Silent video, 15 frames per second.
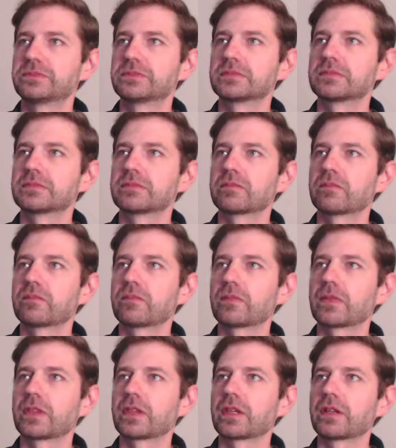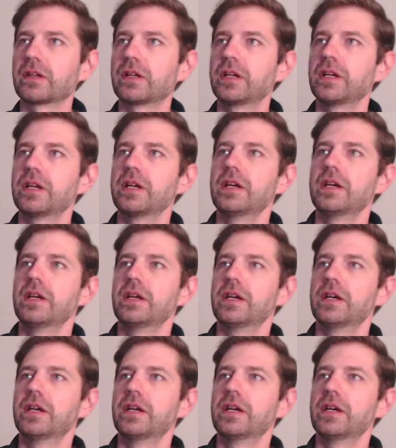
(no one is talking)